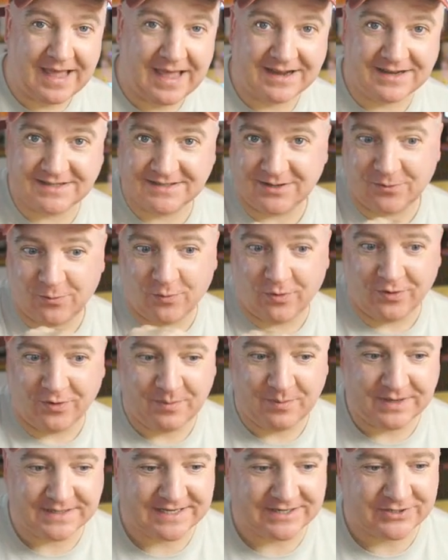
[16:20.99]

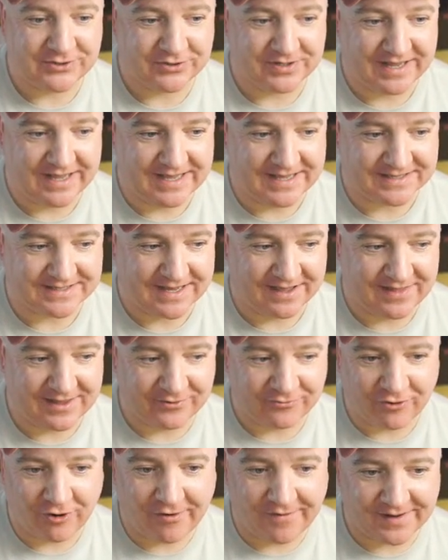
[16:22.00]
x1 position is, and
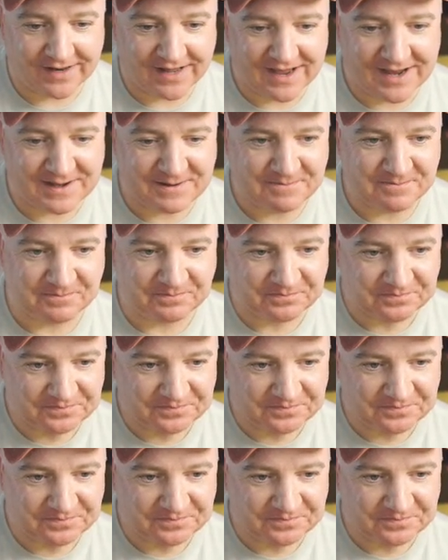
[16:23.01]
then draw our line.